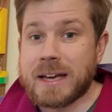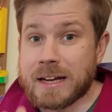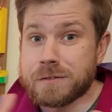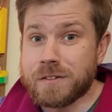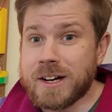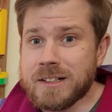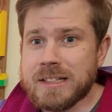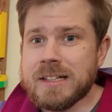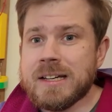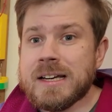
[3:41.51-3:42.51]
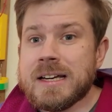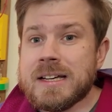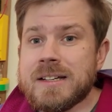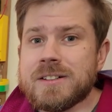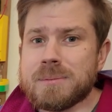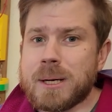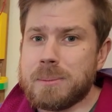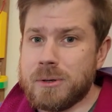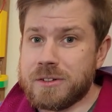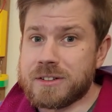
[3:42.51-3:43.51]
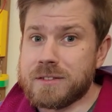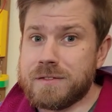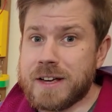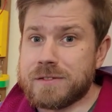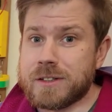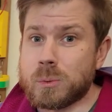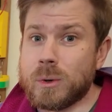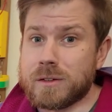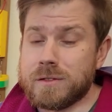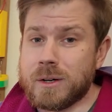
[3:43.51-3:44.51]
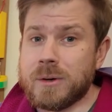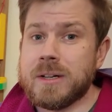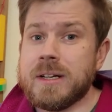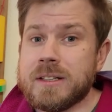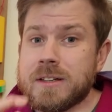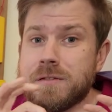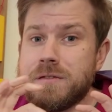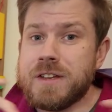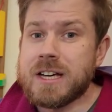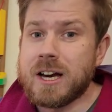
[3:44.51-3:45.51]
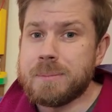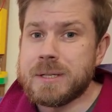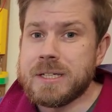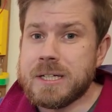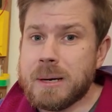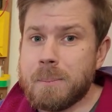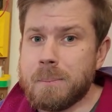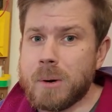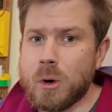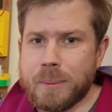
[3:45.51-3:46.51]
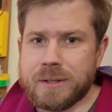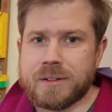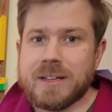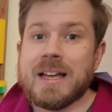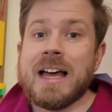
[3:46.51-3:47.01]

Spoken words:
And finally, here's my personal favorite workflow, the VIP moment.